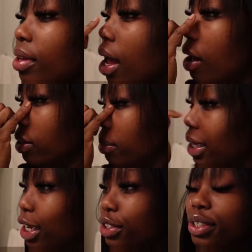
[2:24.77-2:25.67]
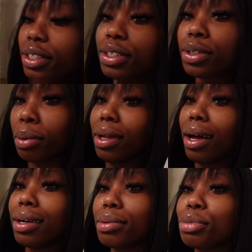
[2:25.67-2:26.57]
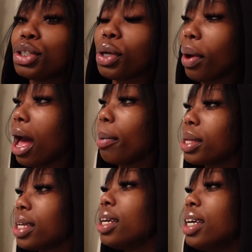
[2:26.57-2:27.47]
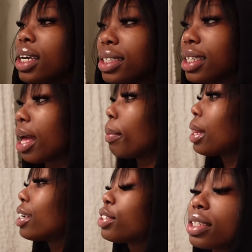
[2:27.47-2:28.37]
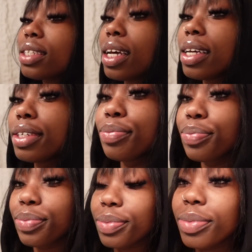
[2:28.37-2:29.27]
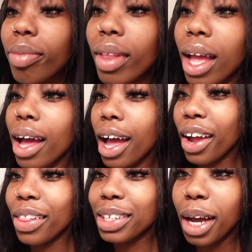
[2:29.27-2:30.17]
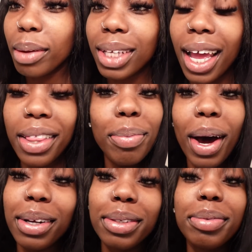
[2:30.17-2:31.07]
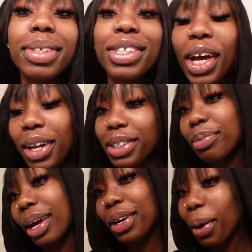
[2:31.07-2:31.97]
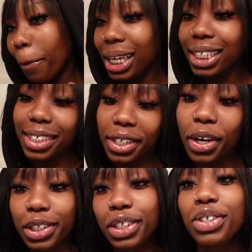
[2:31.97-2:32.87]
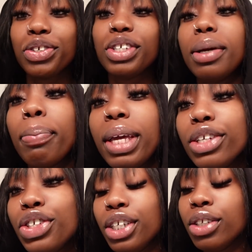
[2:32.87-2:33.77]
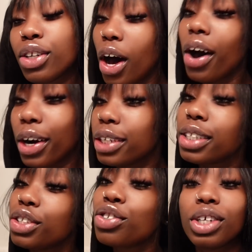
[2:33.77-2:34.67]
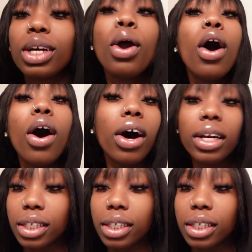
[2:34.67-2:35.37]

I haven't done my lashes in so long. I'm so happy to get my lashes done. I got the tops and the bottoms. Shout out to my girl PG Artistry, PG Artistry on